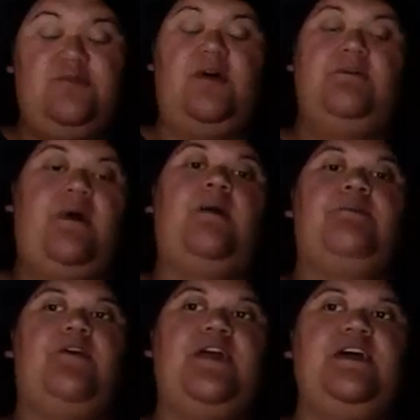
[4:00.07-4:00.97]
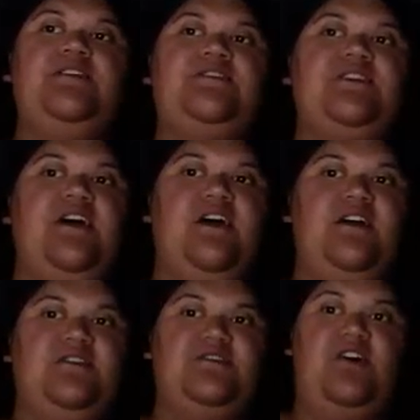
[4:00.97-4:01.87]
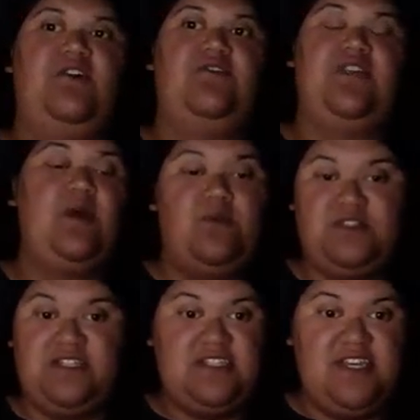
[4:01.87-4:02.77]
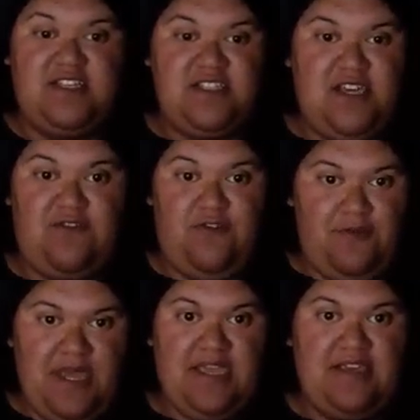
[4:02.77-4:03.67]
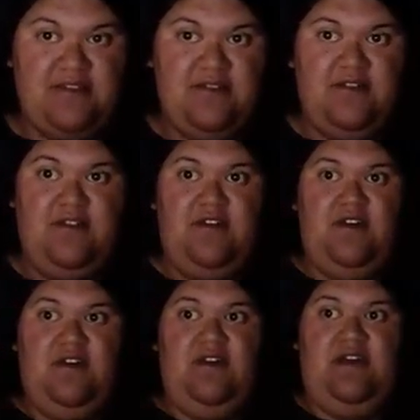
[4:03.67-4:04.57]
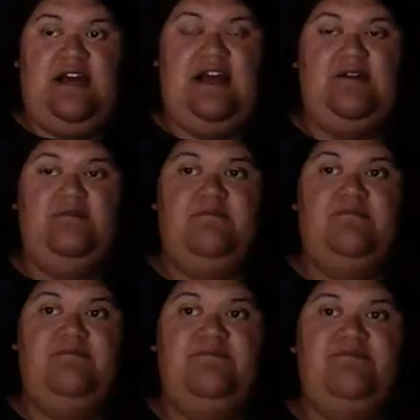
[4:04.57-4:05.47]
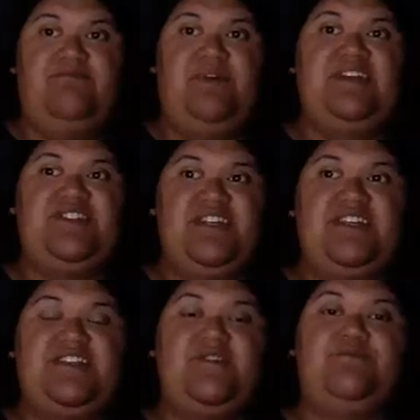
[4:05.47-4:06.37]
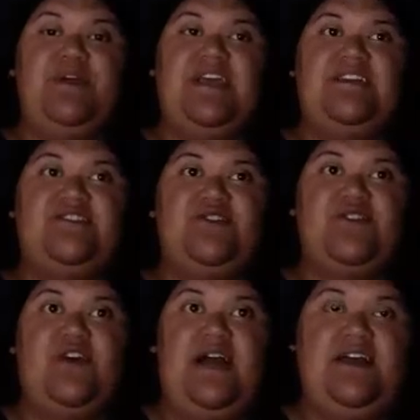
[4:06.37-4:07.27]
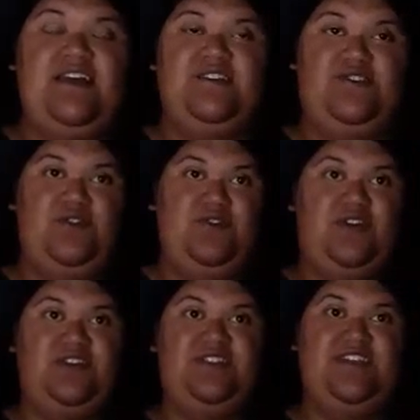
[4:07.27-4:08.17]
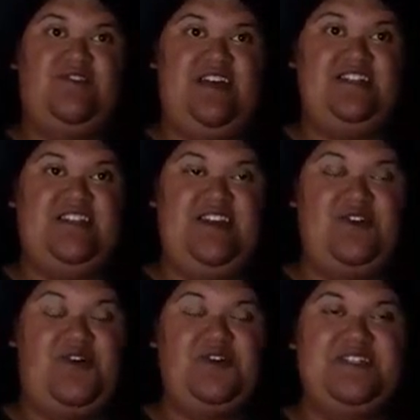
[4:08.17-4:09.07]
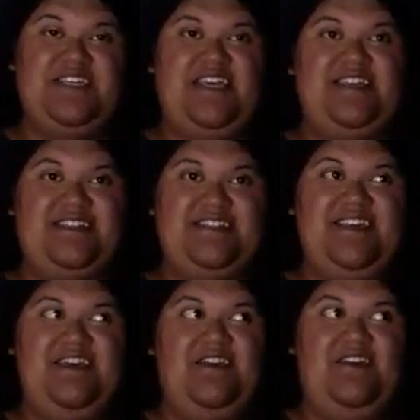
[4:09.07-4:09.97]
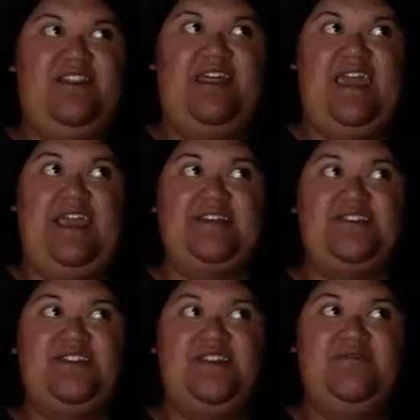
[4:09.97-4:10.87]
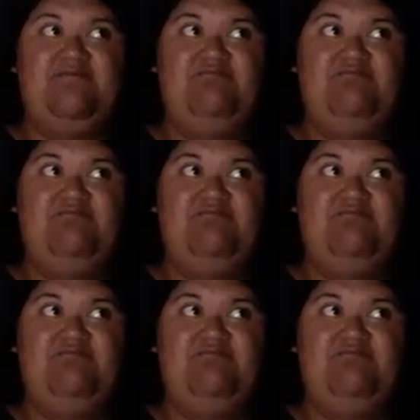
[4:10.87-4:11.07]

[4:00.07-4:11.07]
to buy my products. So that was a tick tick for me. But she did bring into consideration and context that